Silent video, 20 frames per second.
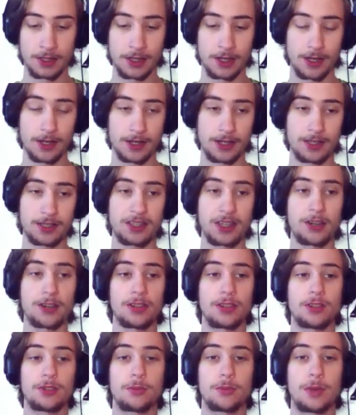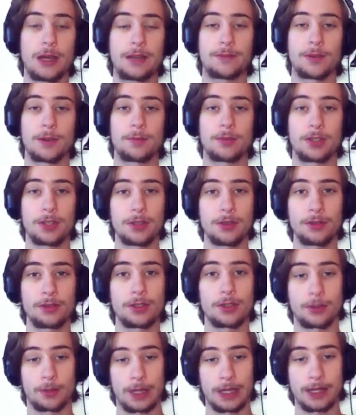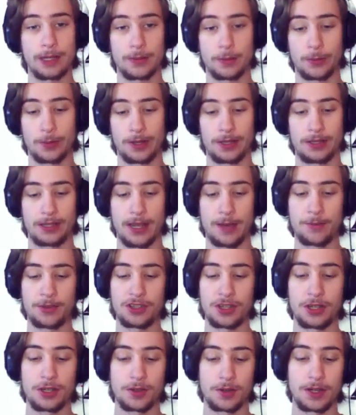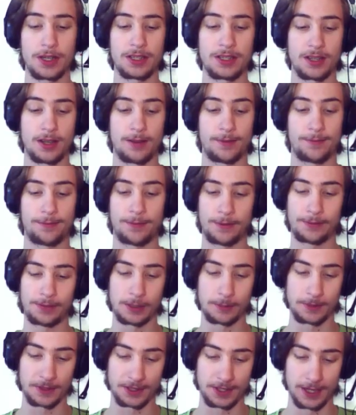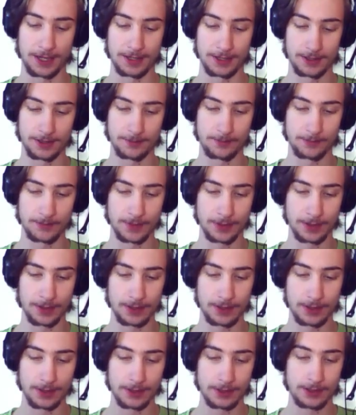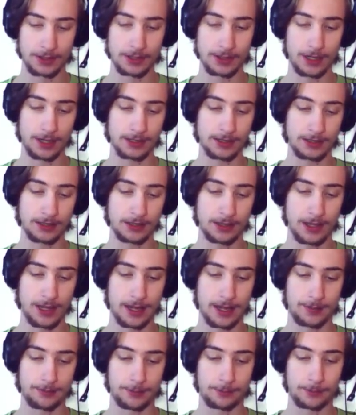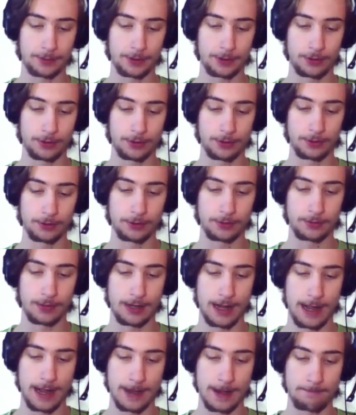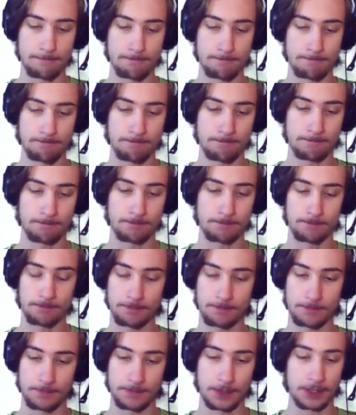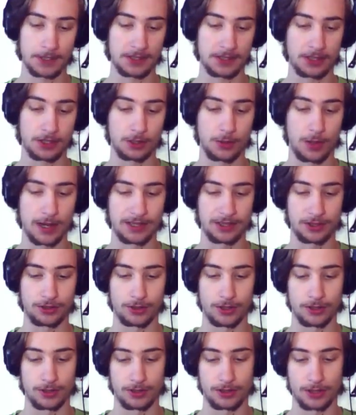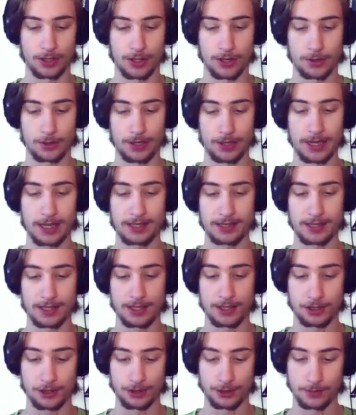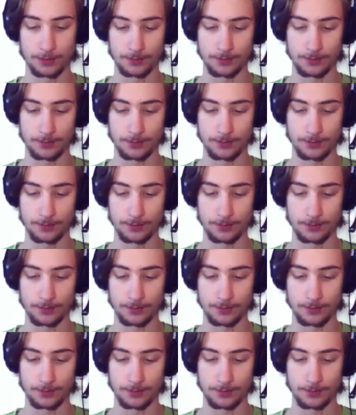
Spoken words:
Her Kaseryu went from 2 to 3 with a damage increase of 50%. She does still have a few, she is still quite strong, so there's the issue.